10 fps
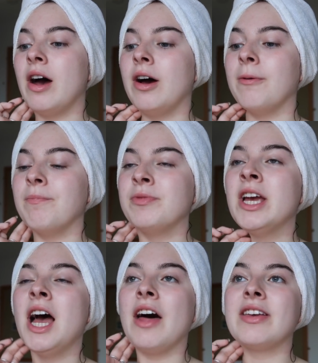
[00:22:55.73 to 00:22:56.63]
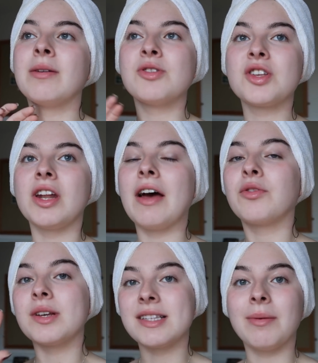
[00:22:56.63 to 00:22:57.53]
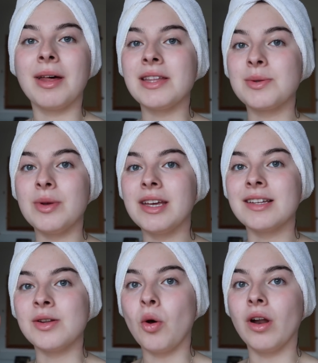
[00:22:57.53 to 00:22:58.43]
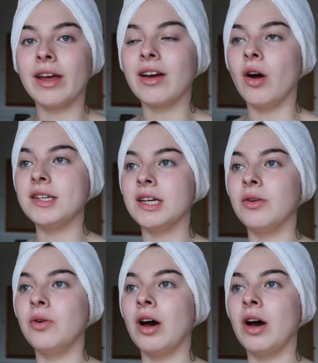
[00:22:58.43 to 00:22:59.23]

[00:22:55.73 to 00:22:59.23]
Um, I think I'm just gonna have to accept that this week is not like ideal.